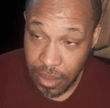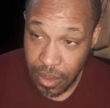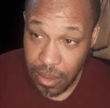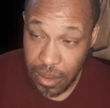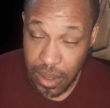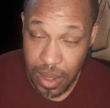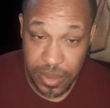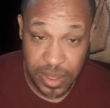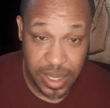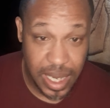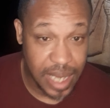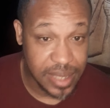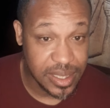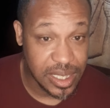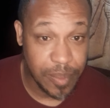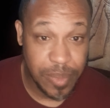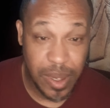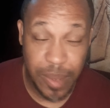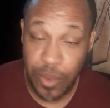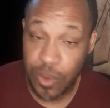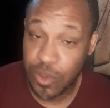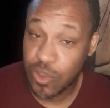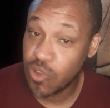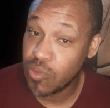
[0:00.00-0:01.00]
You know I'm saying? Some
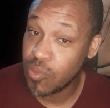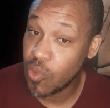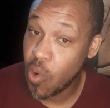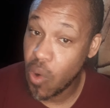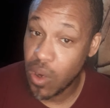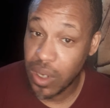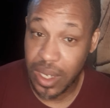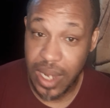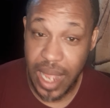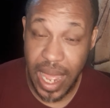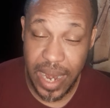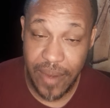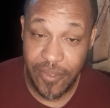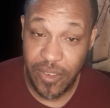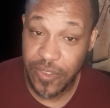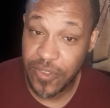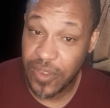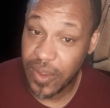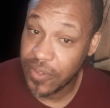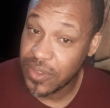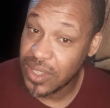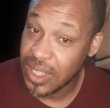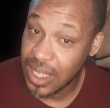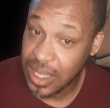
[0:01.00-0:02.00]
people do more than that every
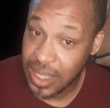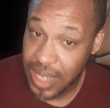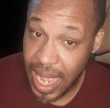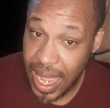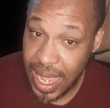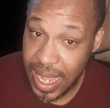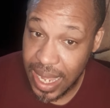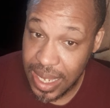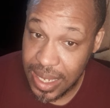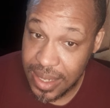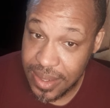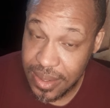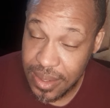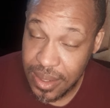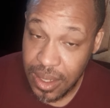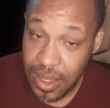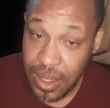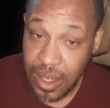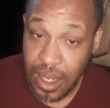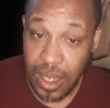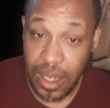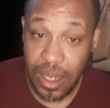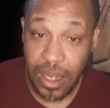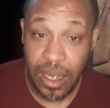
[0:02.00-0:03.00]
15 days,
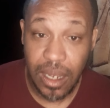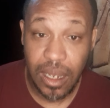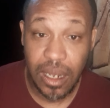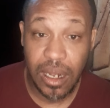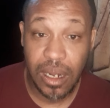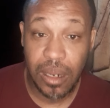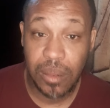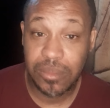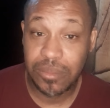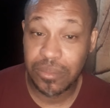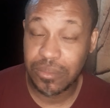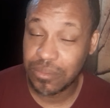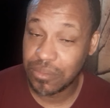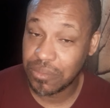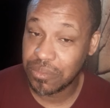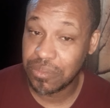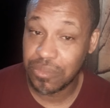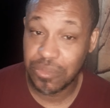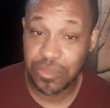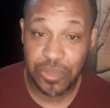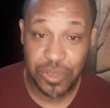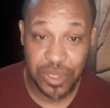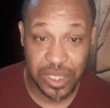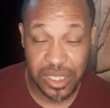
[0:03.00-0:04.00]
um,
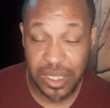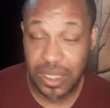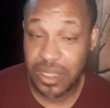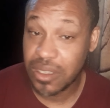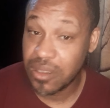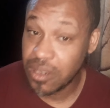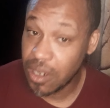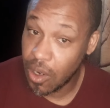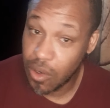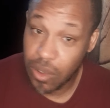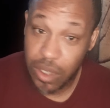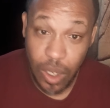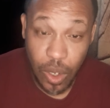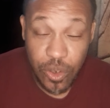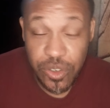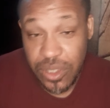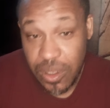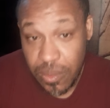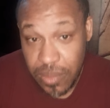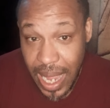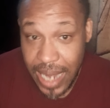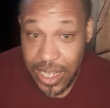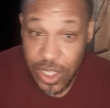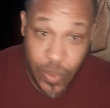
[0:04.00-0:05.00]
which is, you know, close to
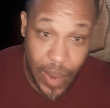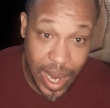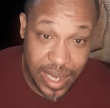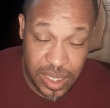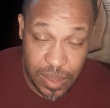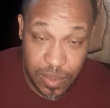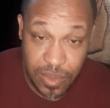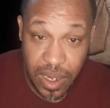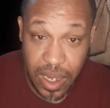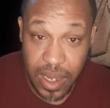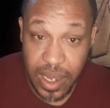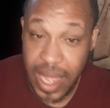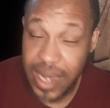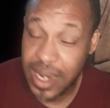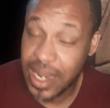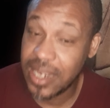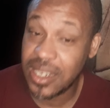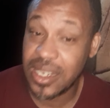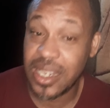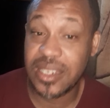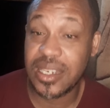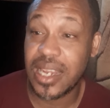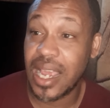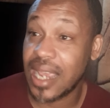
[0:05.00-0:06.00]
like twice a month. And
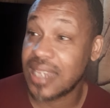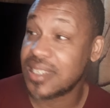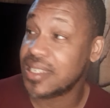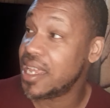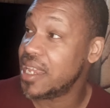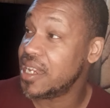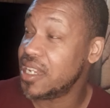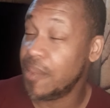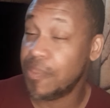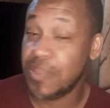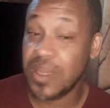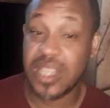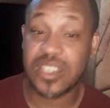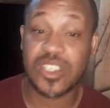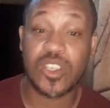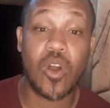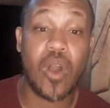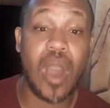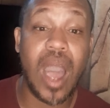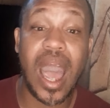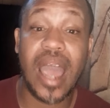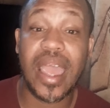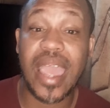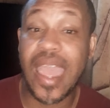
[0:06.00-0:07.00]
it, like I said, it depends on
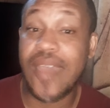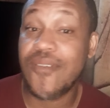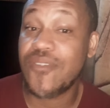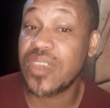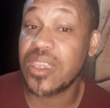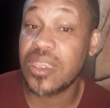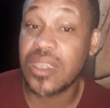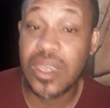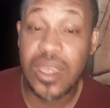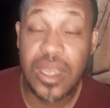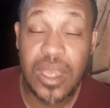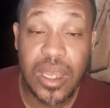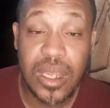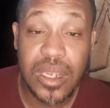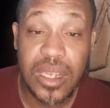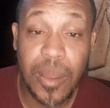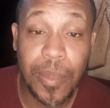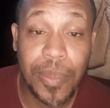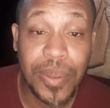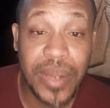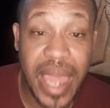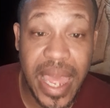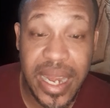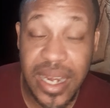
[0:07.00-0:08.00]
how heavy the
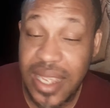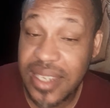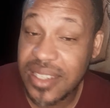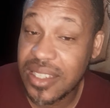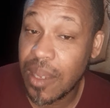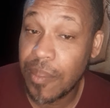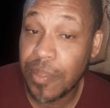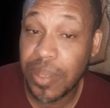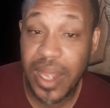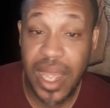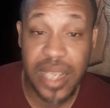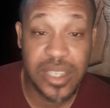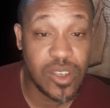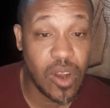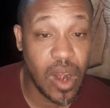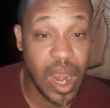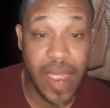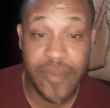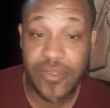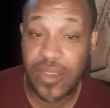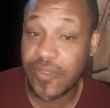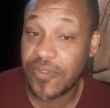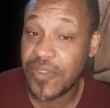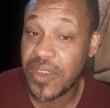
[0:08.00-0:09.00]
plant is. Some plants are
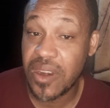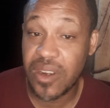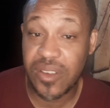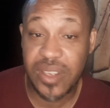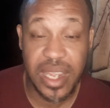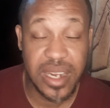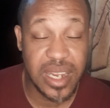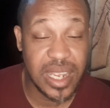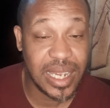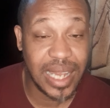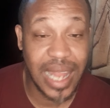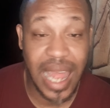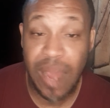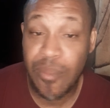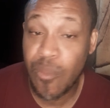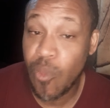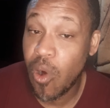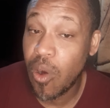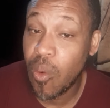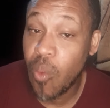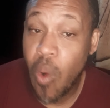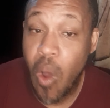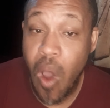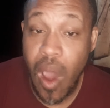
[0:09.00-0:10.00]
heavy feeders. They need a lot
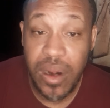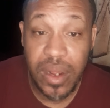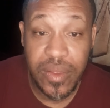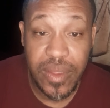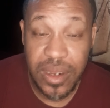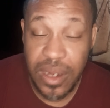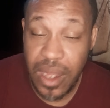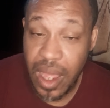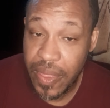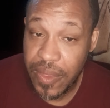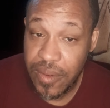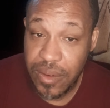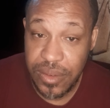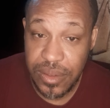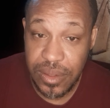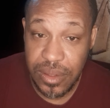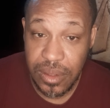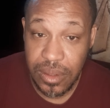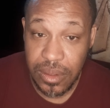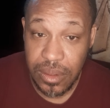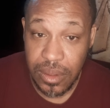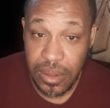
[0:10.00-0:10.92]
more water than others.